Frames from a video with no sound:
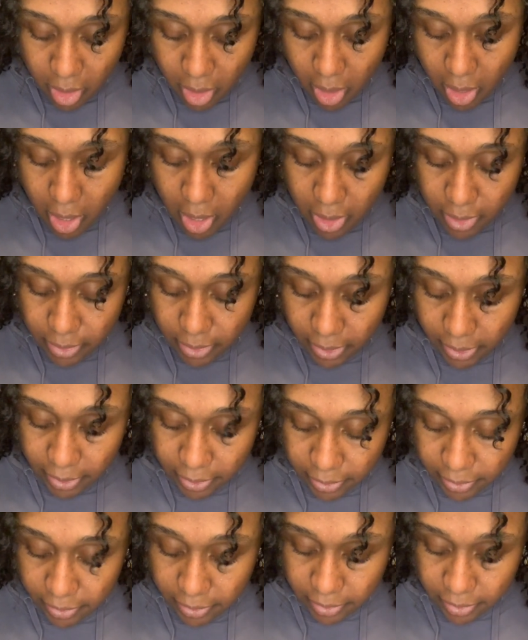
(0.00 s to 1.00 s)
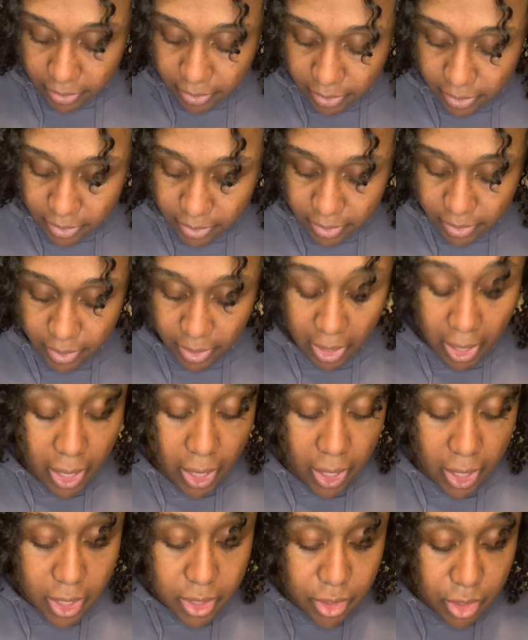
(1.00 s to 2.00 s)
on there.
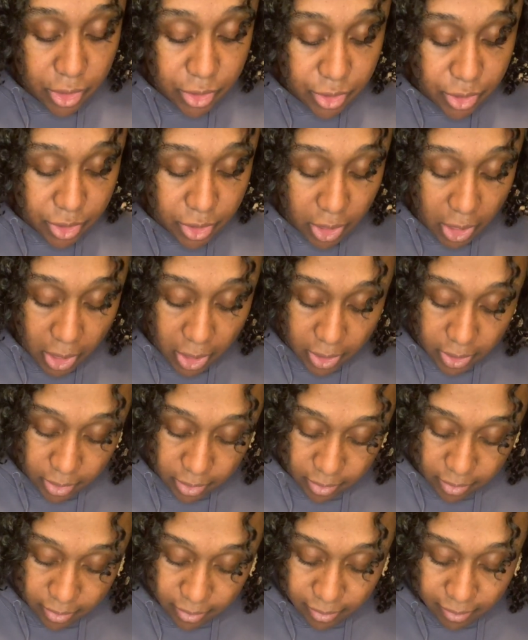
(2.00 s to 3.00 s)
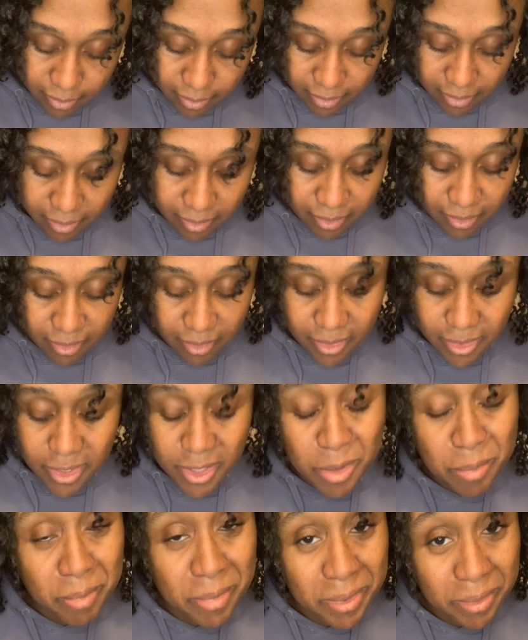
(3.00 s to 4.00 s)
It looks good
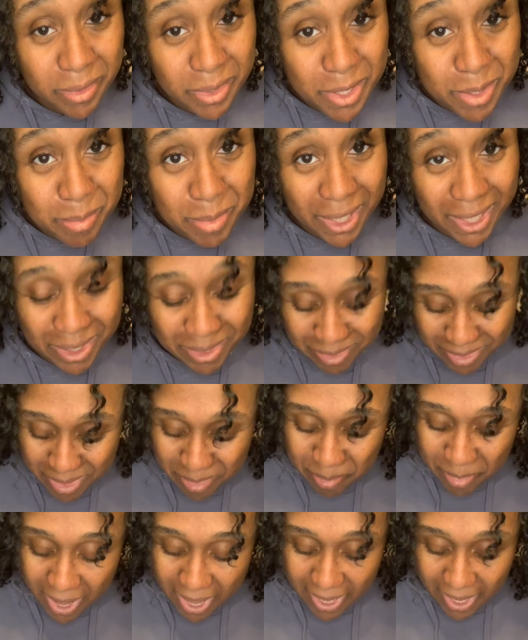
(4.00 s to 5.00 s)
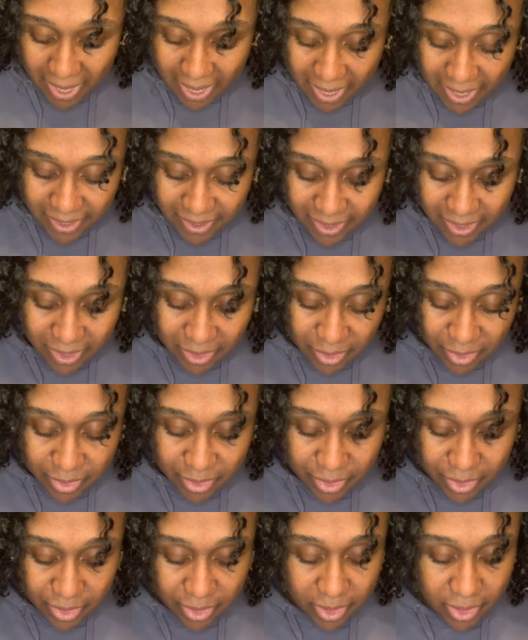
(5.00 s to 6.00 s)
to me, in my eyes. It
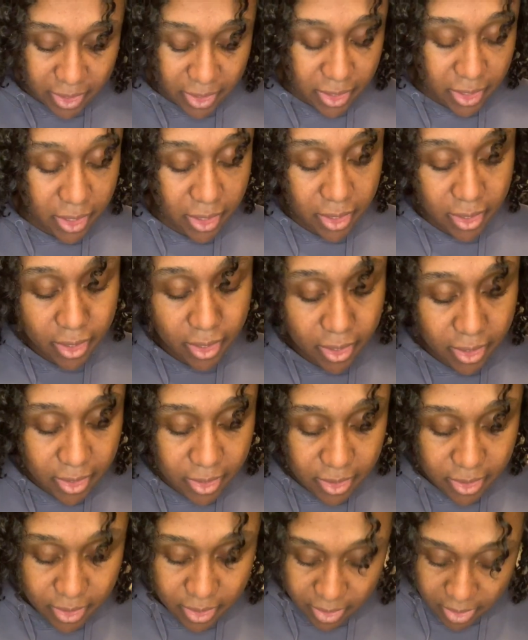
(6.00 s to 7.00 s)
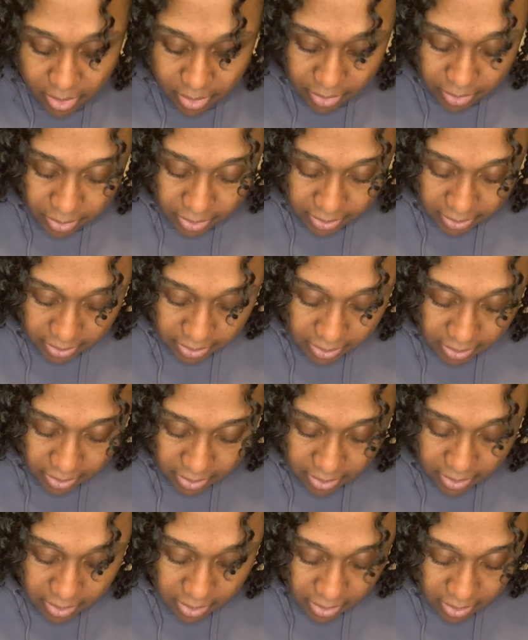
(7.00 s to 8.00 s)
looks good. So
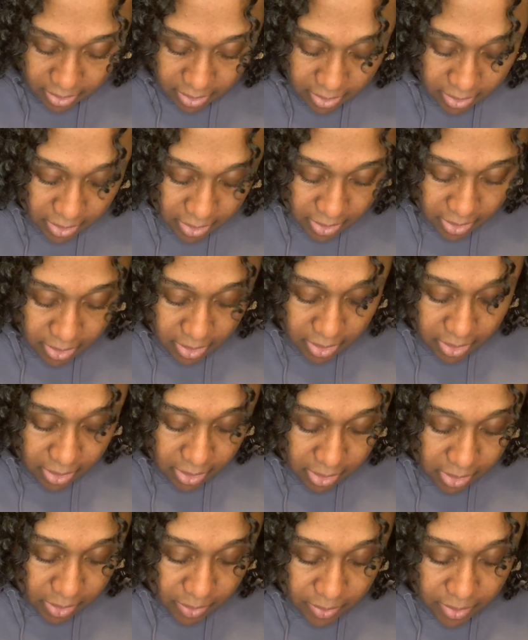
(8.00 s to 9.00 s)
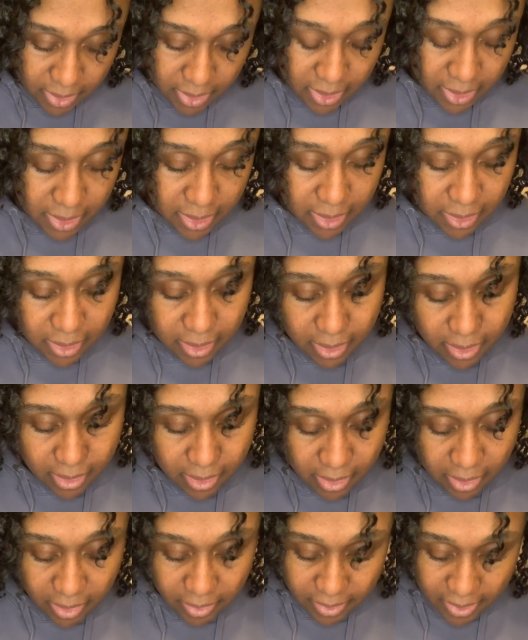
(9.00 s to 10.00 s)
let's do this.
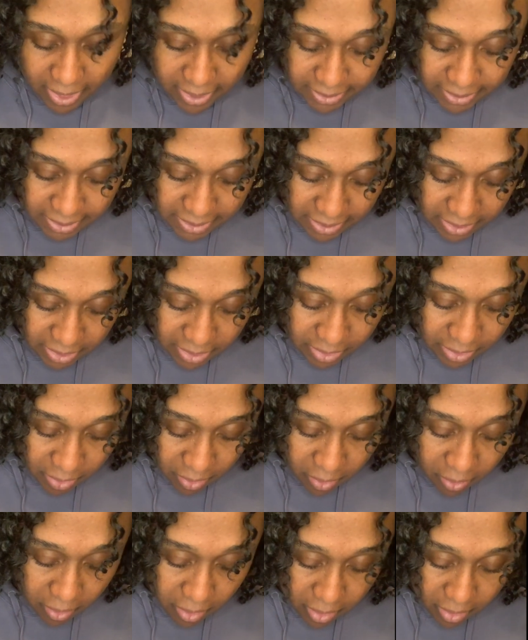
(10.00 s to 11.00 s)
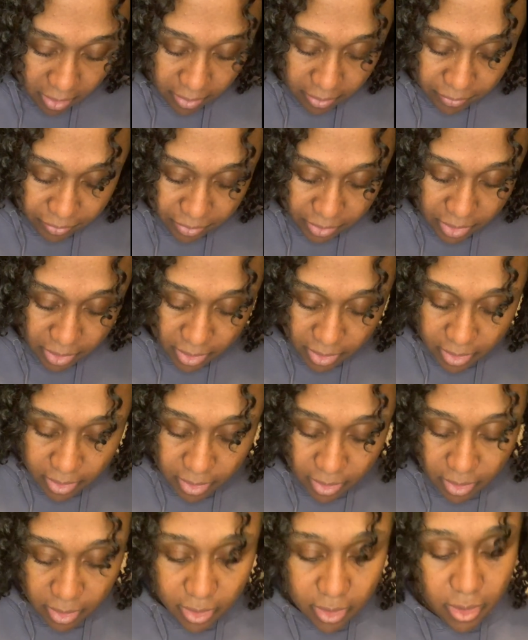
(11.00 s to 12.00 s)
They're nice and soft.
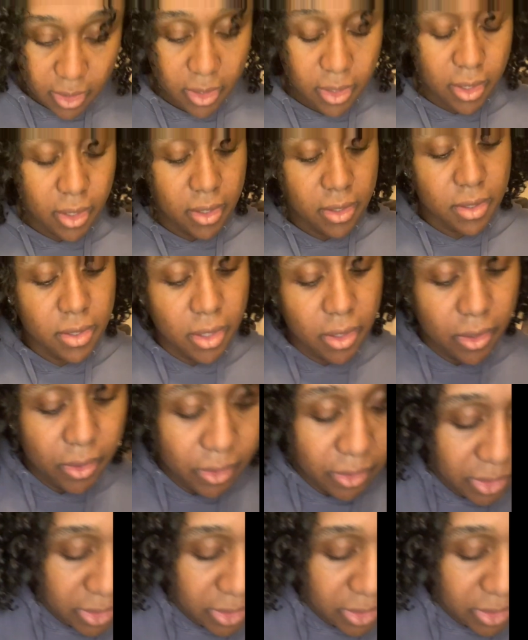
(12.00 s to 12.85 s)
So